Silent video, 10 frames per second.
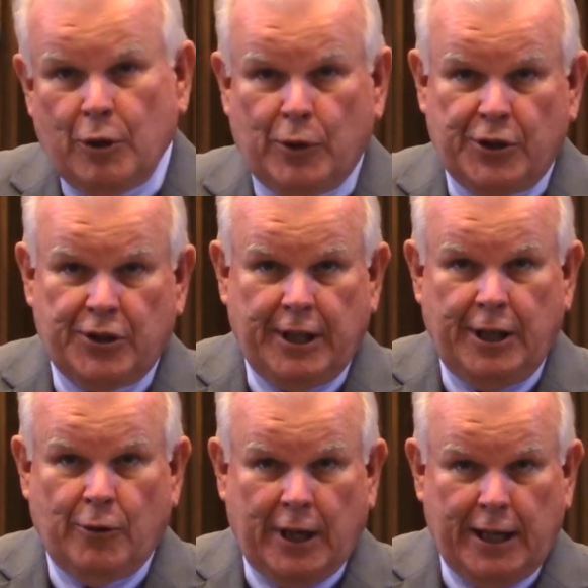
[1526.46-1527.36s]
was
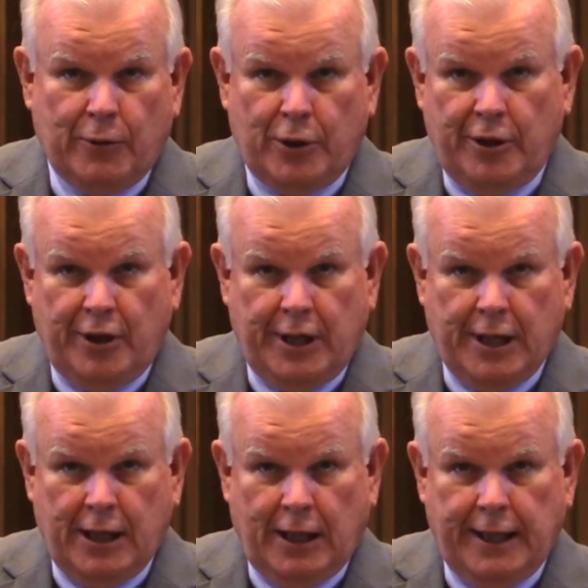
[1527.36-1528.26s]
sitting right where the
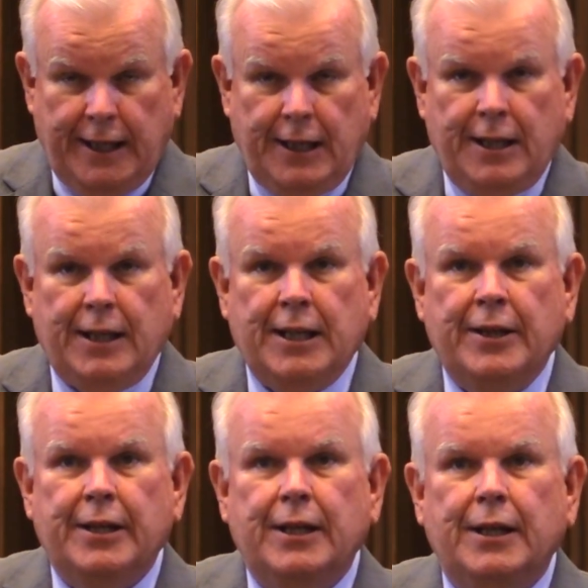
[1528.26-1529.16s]
young lady
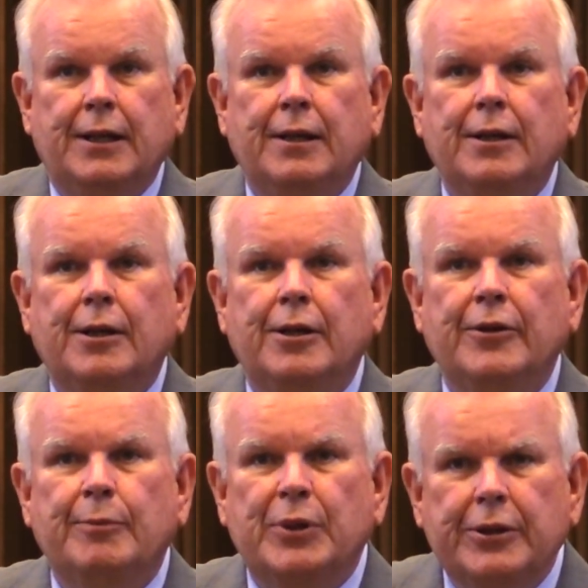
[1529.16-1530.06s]
or
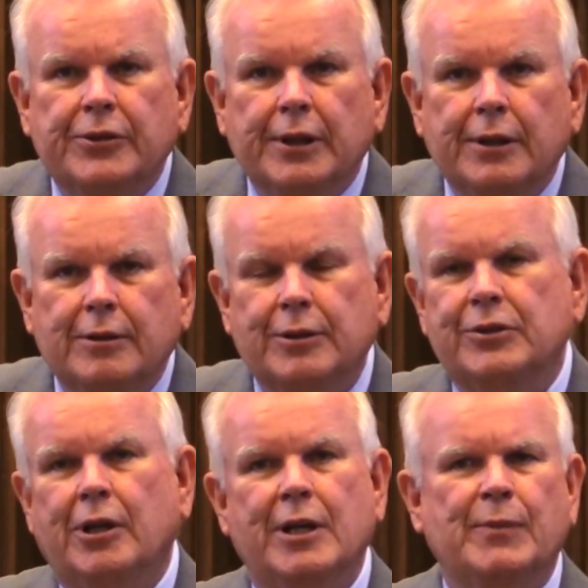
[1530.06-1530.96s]
the person,
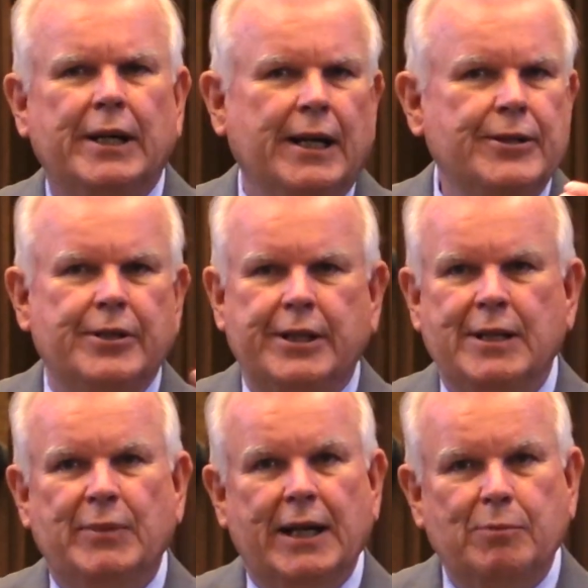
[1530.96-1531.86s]
sorry, my eyes are
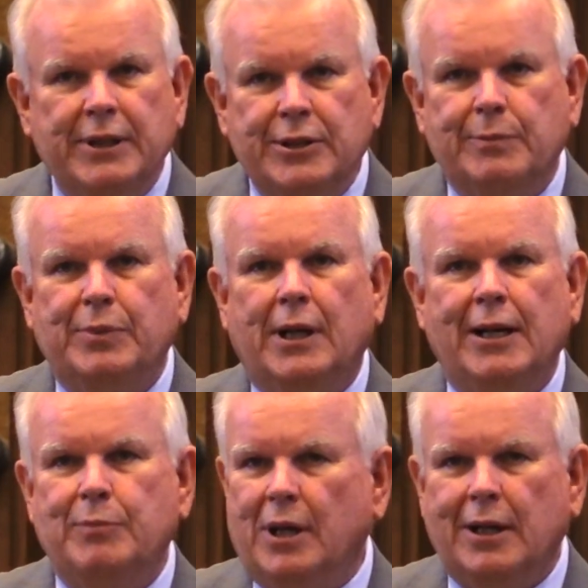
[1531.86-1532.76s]
getting bad, please,
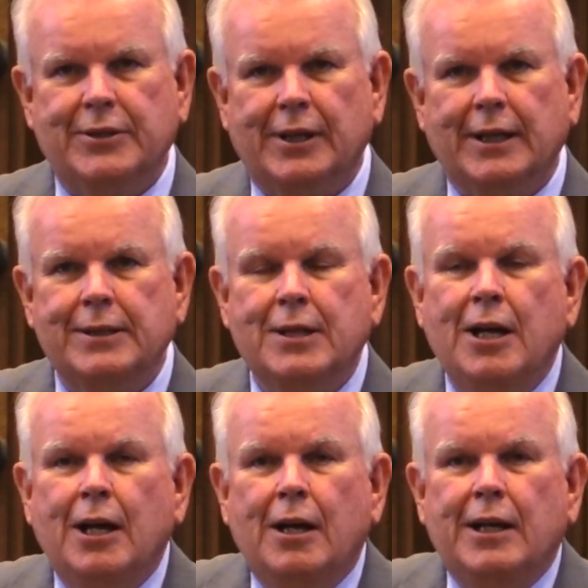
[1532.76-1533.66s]
I apologize,
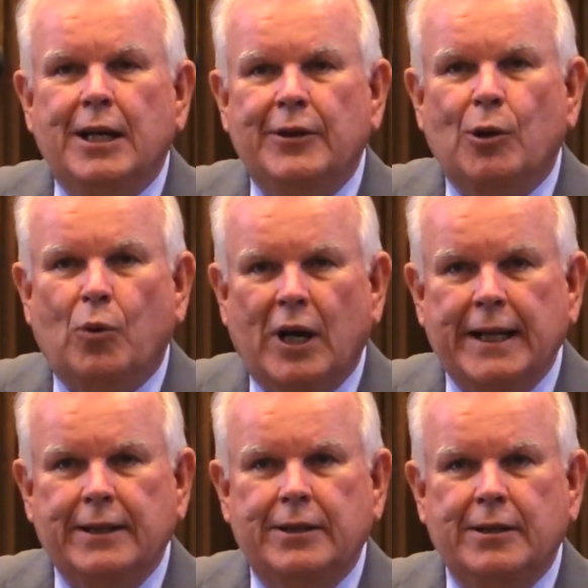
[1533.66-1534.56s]
in the
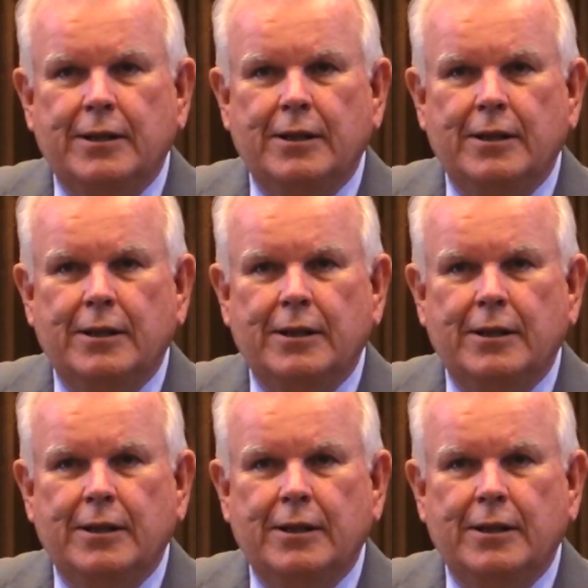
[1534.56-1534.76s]
white,